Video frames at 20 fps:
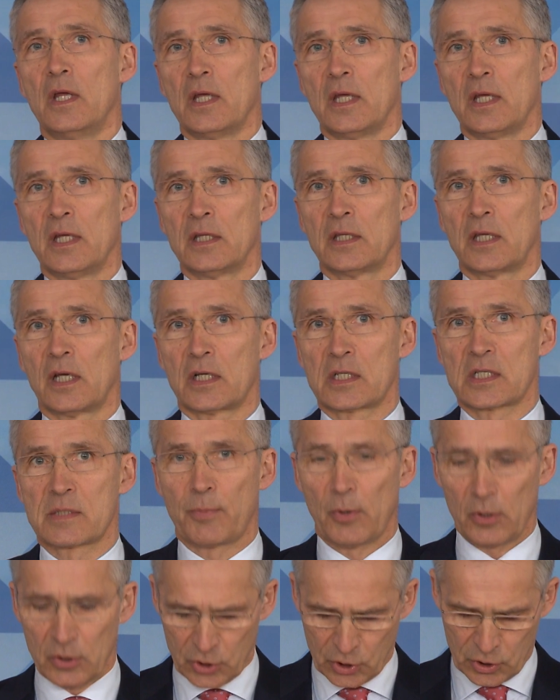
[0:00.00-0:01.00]
in the
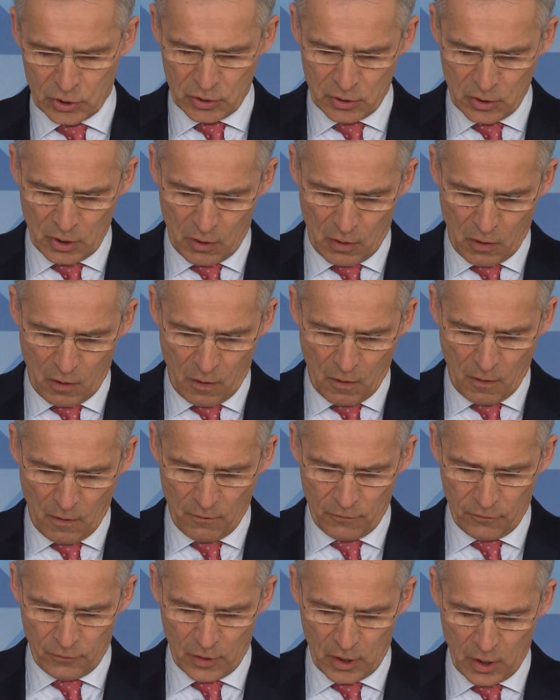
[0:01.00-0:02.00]
expulsion
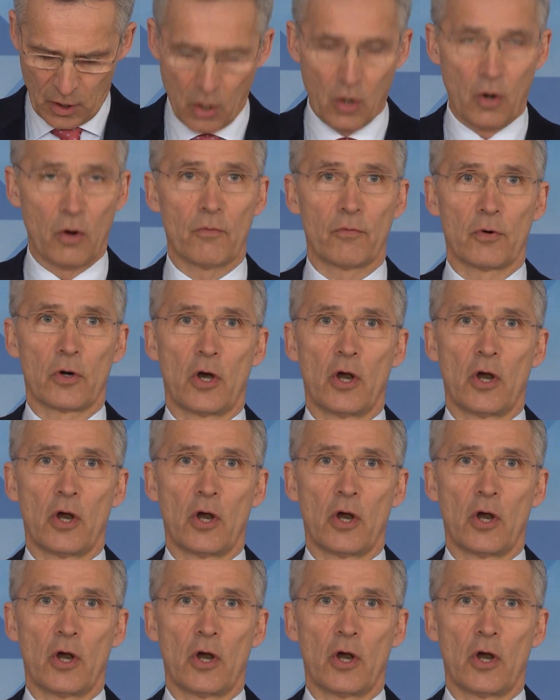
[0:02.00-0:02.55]
of over